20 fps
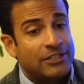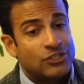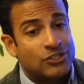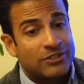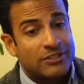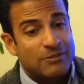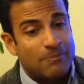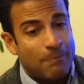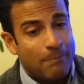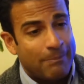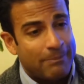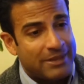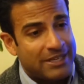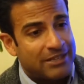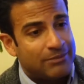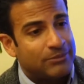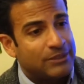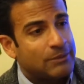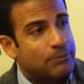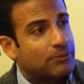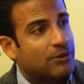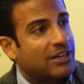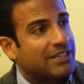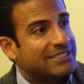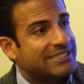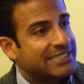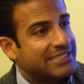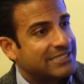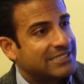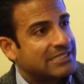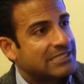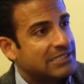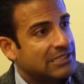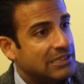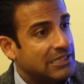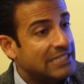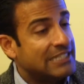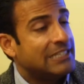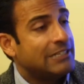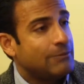and making sure it's minimally
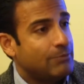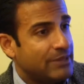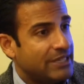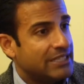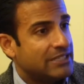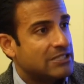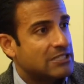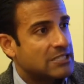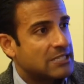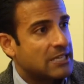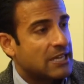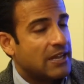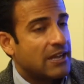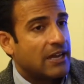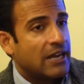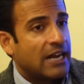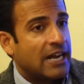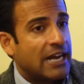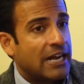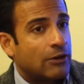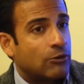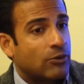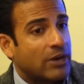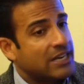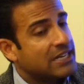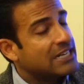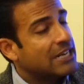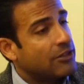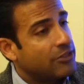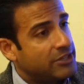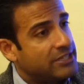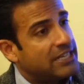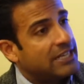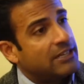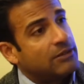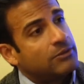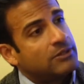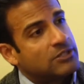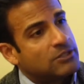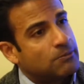processed lean meats, right now
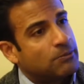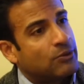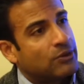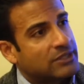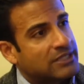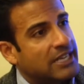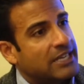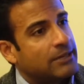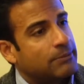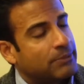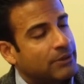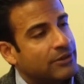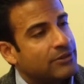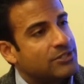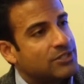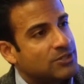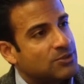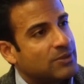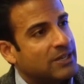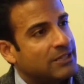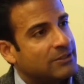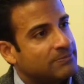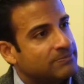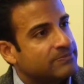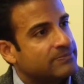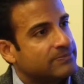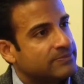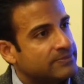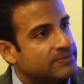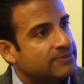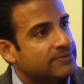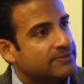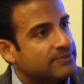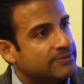the data would support that approach as well.